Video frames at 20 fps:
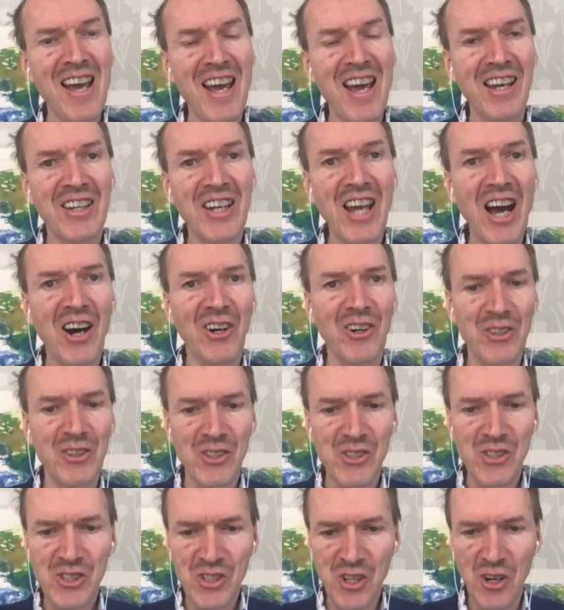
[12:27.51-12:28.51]
Now,
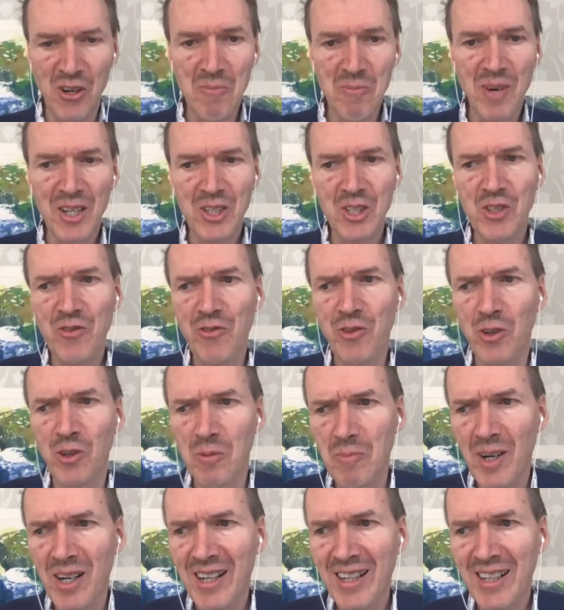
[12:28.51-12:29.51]
so much for
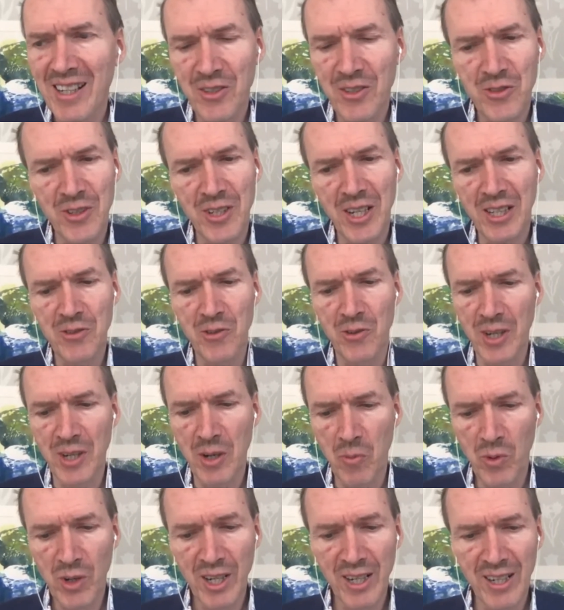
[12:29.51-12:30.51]
my introductory
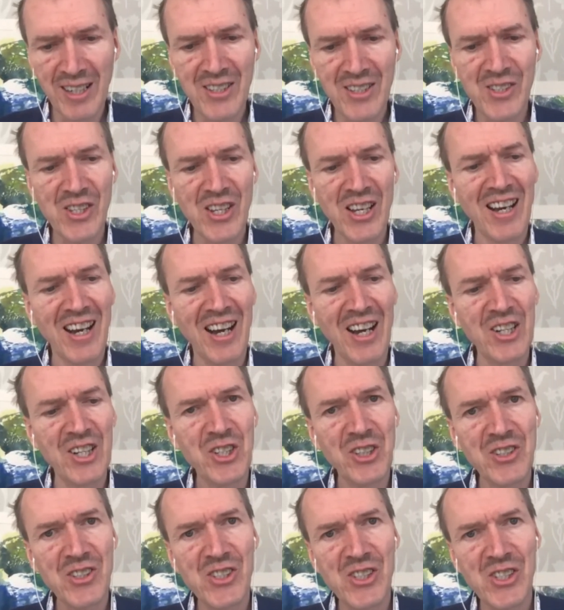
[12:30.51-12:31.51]
words. I
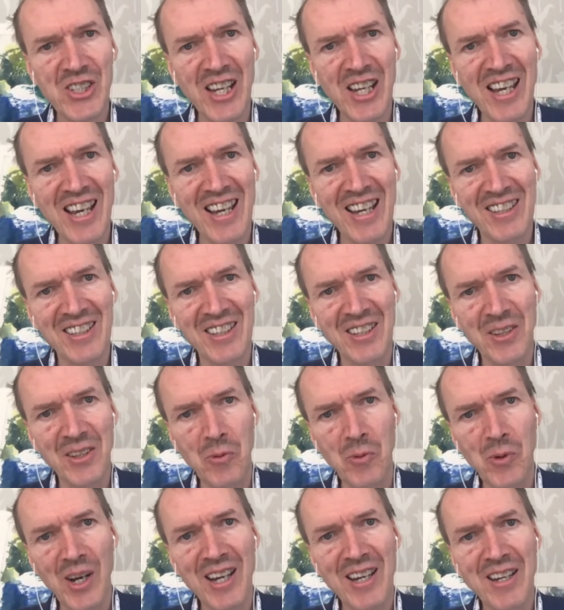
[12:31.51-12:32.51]
shouldn't stand in the
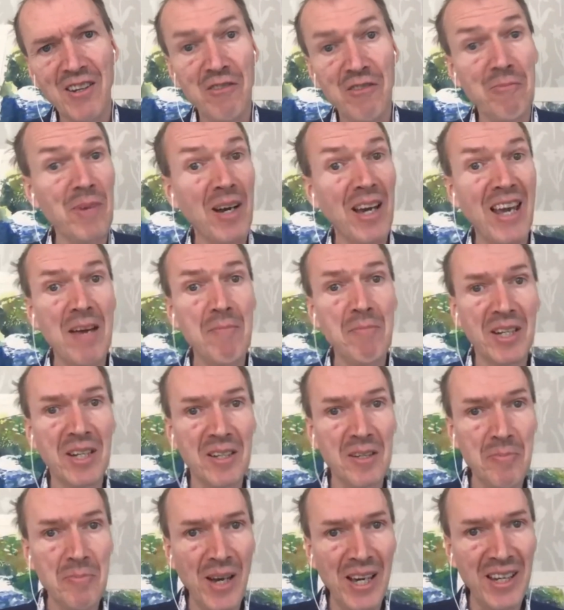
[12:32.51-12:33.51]
way of my
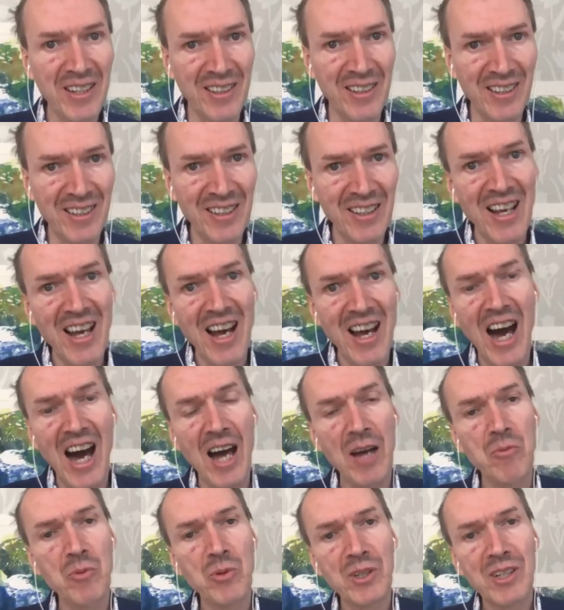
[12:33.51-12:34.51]
eminent panel. I
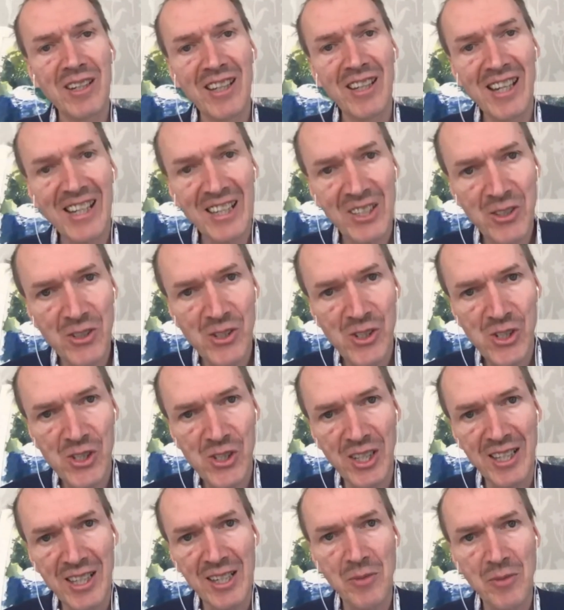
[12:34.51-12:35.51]
would like to
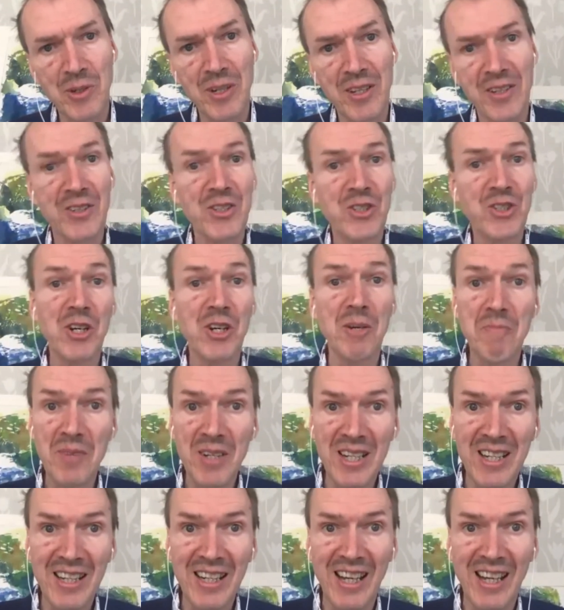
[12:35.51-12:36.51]
start with
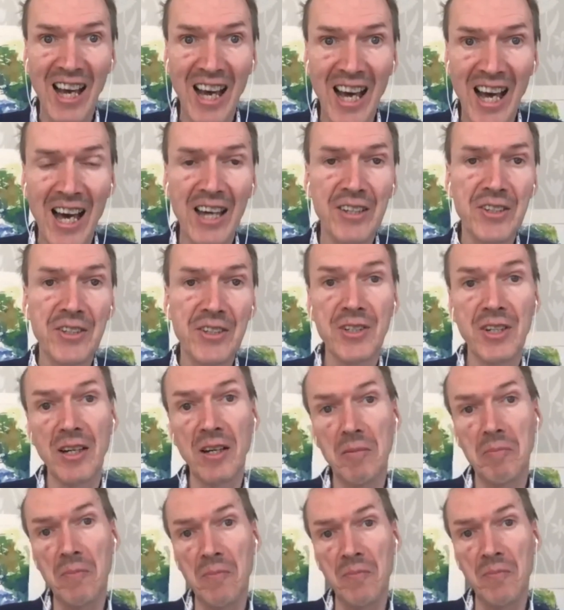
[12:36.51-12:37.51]
Chimni and
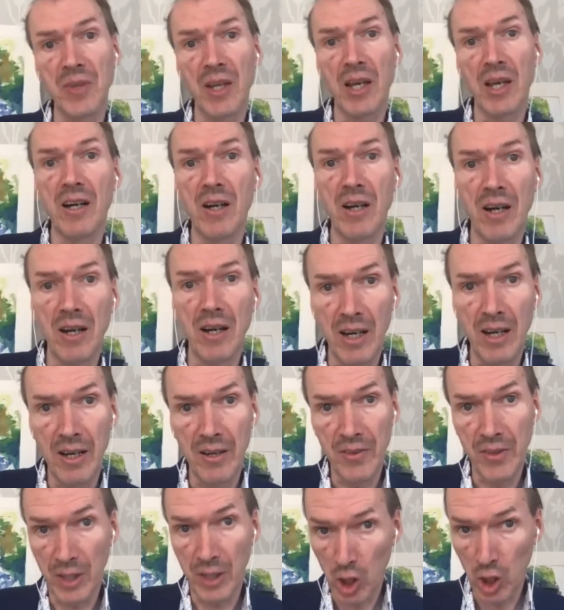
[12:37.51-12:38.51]

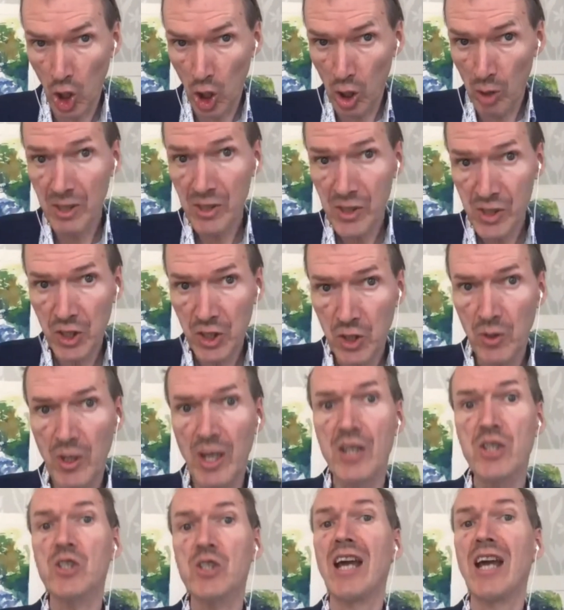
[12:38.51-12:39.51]
the global
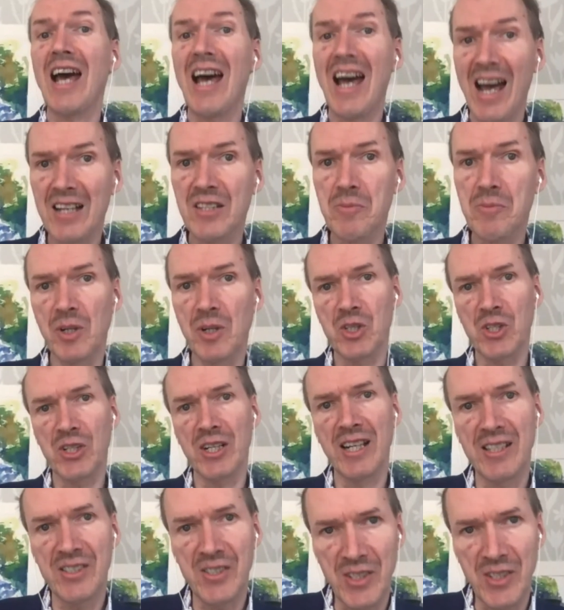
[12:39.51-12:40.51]
situation as much
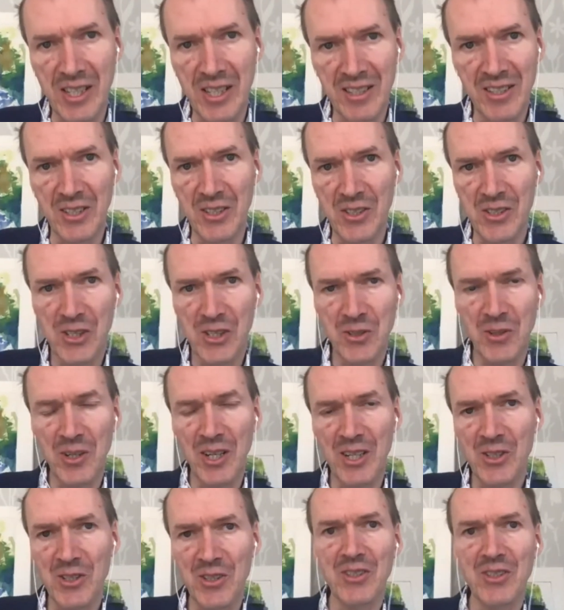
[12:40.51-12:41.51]
as the Indian
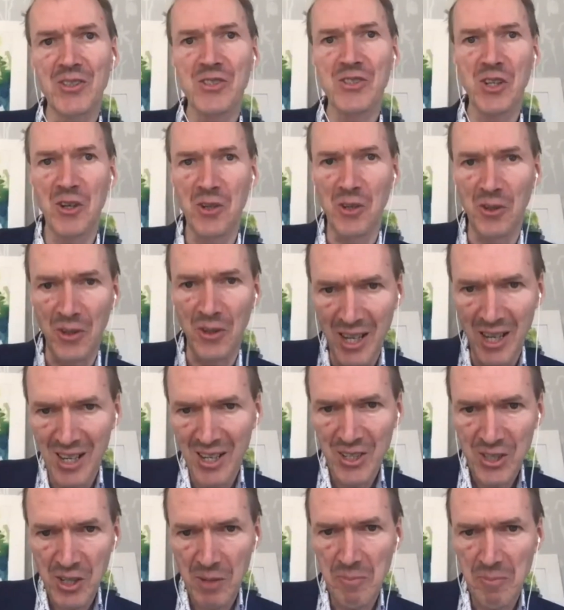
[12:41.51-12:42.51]
situation. So,
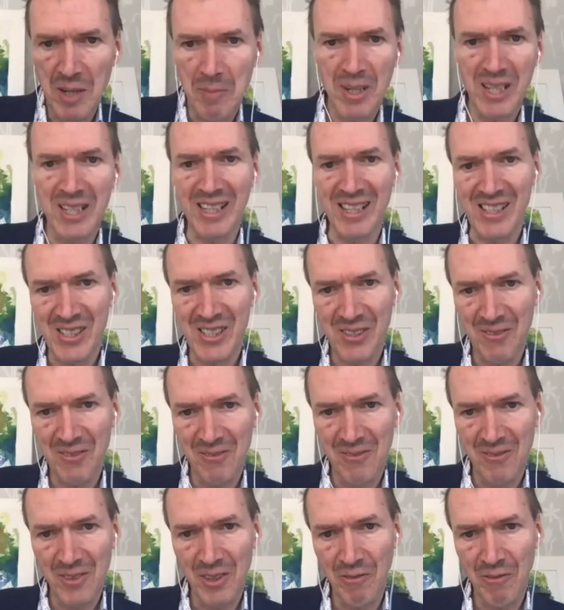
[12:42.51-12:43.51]
Chimni, please,
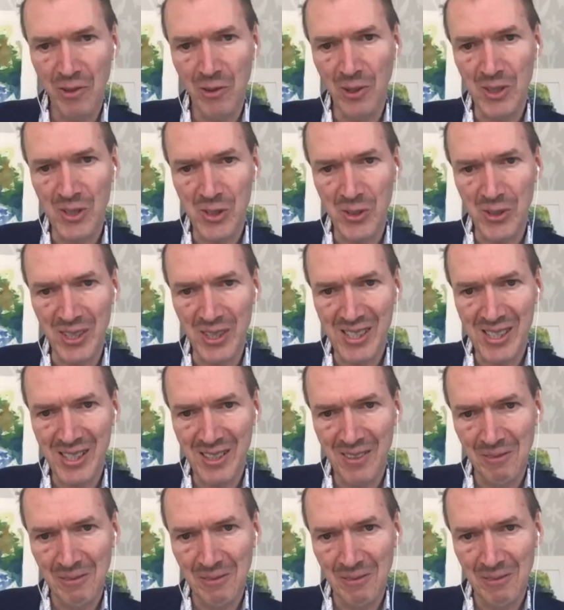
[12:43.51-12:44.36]
the floor is yours.